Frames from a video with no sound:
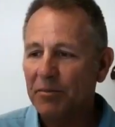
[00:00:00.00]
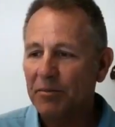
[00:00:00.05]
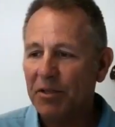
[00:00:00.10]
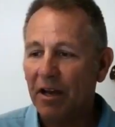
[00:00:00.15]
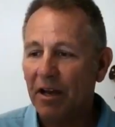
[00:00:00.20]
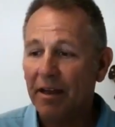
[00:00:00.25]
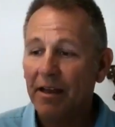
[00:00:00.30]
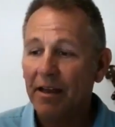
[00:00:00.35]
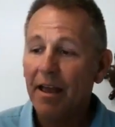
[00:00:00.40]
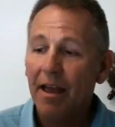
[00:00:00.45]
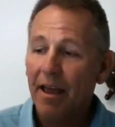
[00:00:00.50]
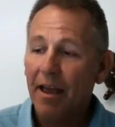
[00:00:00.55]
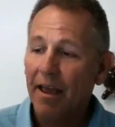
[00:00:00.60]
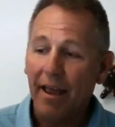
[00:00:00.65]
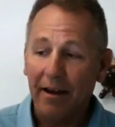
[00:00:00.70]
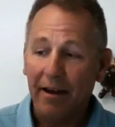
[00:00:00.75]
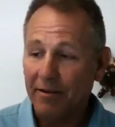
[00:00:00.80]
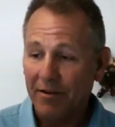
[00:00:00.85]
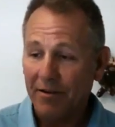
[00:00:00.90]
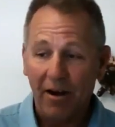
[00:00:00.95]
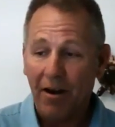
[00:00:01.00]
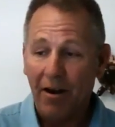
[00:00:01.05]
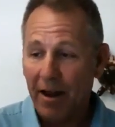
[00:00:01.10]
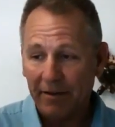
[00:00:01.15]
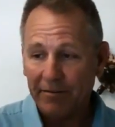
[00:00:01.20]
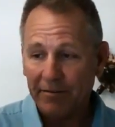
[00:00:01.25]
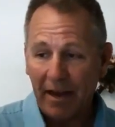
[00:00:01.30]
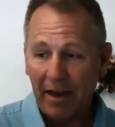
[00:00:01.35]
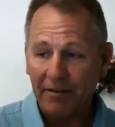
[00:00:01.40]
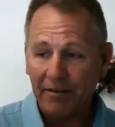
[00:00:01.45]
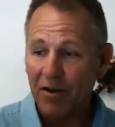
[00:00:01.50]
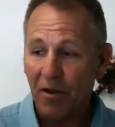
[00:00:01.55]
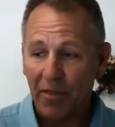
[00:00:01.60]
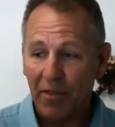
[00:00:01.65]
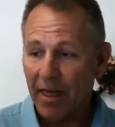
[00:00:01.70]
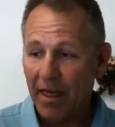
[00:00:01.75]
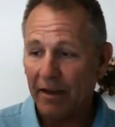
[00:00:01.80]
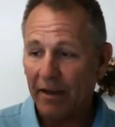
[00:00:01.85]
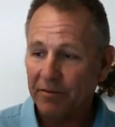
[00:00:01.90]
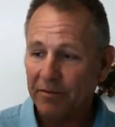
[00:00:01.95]
So, and I know
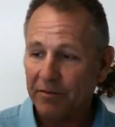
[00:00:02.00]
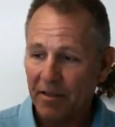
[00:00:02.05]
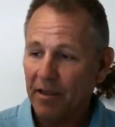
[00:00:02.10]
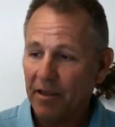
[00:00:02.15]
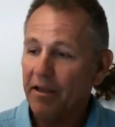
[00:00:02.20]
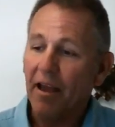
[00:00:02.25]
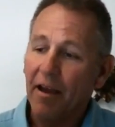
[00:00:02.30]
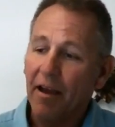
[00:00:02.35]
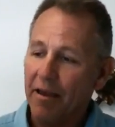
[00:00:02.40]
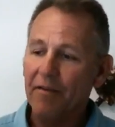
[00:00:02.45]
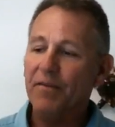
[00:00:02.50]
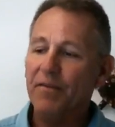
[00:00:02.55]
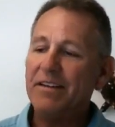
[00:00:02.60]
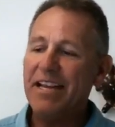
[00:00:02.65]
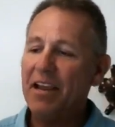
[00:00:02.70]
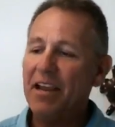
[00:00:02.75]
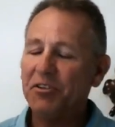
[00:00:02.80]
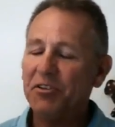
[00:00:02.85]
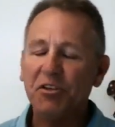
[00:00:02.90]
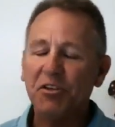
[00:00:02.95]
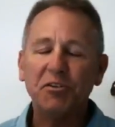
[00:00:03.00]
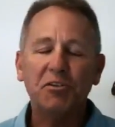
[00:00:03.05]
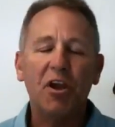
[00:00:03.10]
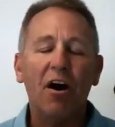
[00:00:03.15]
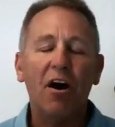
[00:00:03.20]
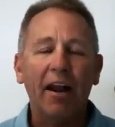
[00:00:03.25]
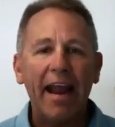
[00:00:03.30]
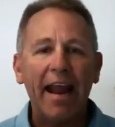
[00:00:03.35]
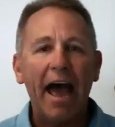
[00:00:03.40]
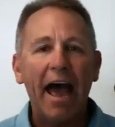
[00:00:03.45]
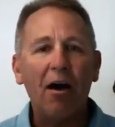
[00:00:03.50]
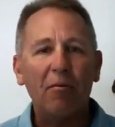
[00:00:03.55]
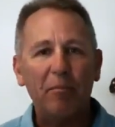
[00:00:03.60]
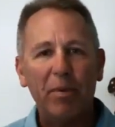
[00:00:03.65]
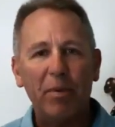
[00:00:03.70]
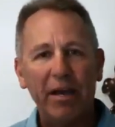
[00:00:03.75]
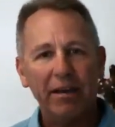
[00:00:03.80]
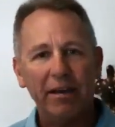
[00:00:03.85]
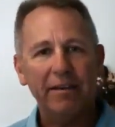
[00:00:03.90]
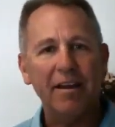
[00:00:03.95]
that invitation's gone out,
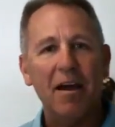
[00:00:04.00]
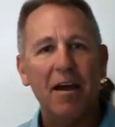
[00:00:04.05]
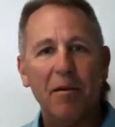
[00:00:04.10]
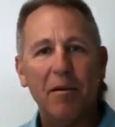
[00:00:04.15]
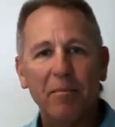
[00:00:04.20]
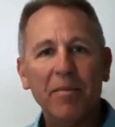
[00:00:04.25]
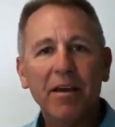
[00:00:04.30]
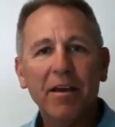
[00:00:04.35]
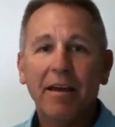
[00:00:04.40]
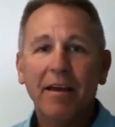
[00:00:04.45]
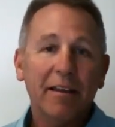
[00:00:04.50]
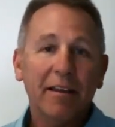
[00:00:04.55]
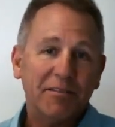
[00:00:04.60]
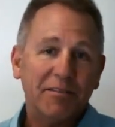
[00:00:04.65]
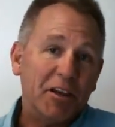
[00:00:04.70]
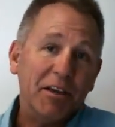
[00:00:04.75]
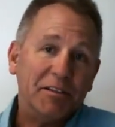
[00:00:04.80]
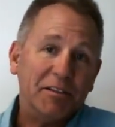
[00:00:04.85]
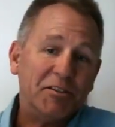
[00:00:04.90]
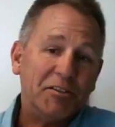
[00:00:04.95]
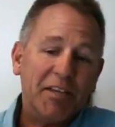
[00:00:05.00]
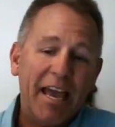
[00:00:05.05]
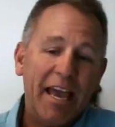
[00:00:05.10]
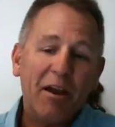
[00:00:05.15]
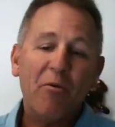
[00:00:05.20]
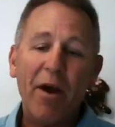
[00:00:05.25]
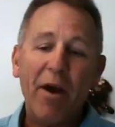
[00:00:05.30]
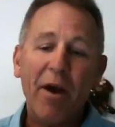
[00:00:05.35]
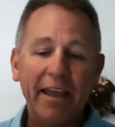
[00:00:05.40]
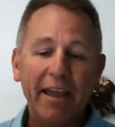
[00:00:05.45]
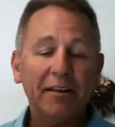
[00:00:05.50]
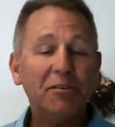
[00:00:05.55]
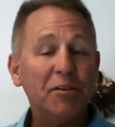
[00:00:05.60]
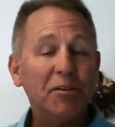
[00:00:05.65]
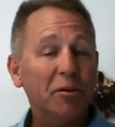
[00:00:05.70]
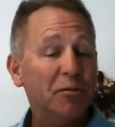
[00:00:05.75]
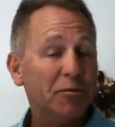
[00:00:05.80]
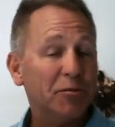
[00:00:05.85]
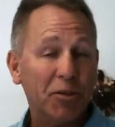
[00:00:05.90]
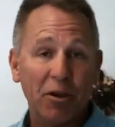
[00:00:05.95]
but it's a good segue
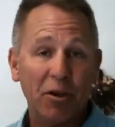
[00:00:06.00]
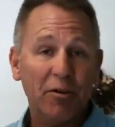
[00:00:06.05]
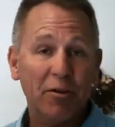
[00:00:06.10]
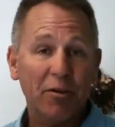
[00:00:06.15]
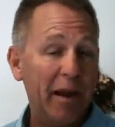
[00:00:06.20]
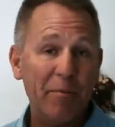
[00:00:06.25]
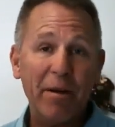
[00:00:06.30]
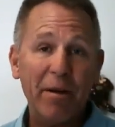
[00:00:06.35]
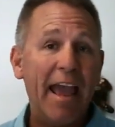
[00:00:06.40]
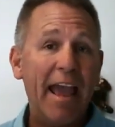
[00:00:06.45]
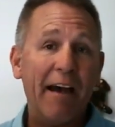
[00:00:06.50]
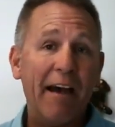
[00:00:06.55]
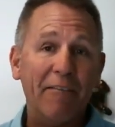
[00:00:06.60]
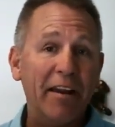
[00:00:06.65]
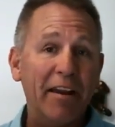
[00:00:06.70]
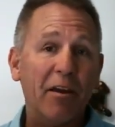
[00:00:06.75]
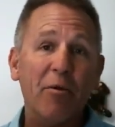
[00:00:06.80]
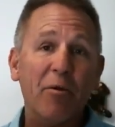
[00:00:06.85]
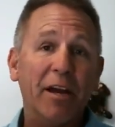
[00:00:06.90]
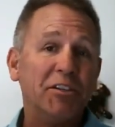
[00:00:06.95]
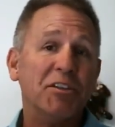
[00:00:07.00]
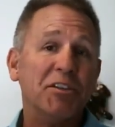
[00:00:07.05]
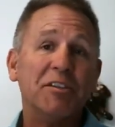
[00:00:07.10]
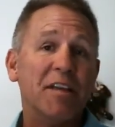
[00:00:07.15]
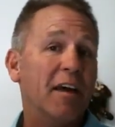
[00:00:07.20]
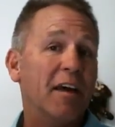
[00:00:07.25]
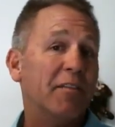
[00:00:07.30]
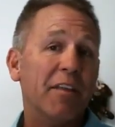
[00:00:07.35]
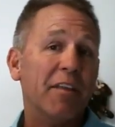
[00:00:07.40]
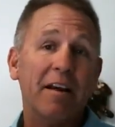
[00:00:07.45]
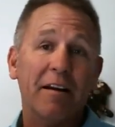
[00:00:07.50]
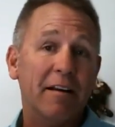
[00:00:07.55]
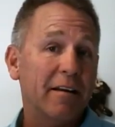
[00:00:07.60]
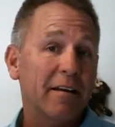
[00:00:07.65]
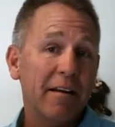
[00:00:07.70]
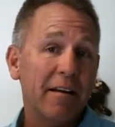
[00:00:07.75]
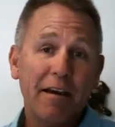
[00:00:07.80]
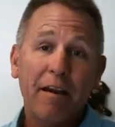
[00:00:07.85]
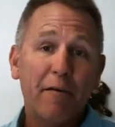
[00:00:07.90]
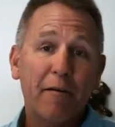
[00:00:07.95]
into. So, anybody have any questions out
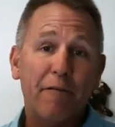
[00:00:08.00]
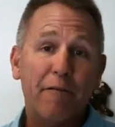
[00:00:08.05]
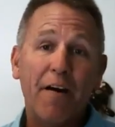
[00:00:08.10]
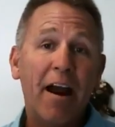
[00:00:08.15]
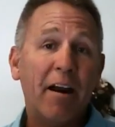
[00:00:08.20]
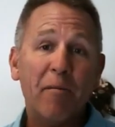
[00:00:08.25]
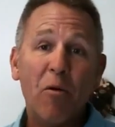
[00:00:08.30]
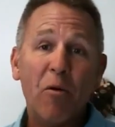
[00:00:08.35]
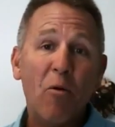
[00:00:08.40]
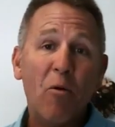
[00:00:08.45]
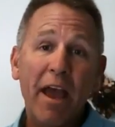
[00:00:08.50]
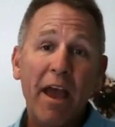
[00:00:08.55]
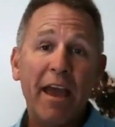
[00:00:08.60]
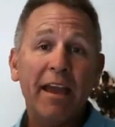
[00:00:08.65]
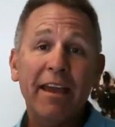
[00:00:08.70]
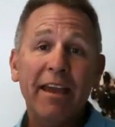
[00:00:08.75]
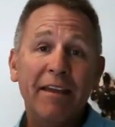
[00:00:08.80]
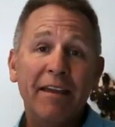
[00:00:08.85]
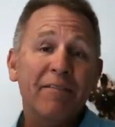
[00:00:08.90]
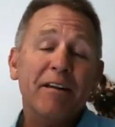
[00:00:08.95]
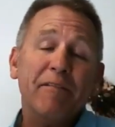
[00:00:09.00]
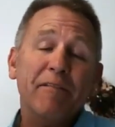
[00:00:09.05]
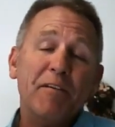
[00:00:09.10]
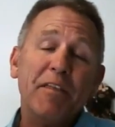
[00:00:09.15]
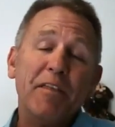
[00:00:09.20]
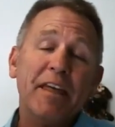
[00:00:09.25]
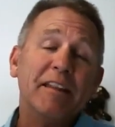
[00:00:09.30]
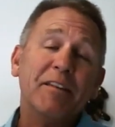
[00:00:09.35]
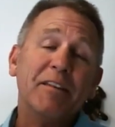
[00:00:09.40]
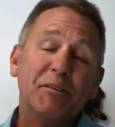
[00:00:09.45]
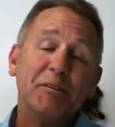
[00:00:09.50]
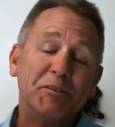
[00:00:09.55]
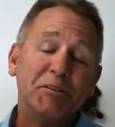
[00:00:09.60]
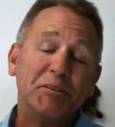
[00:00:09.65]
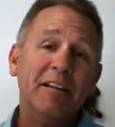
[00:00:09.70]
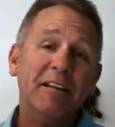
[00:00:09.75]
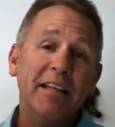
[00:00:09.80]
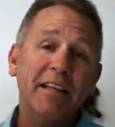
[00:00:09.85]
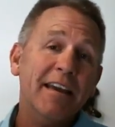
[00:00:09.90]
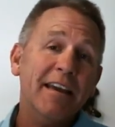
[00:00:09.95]
there? Fire them away, even if you think they're
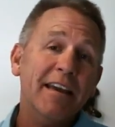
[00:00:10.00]
silly.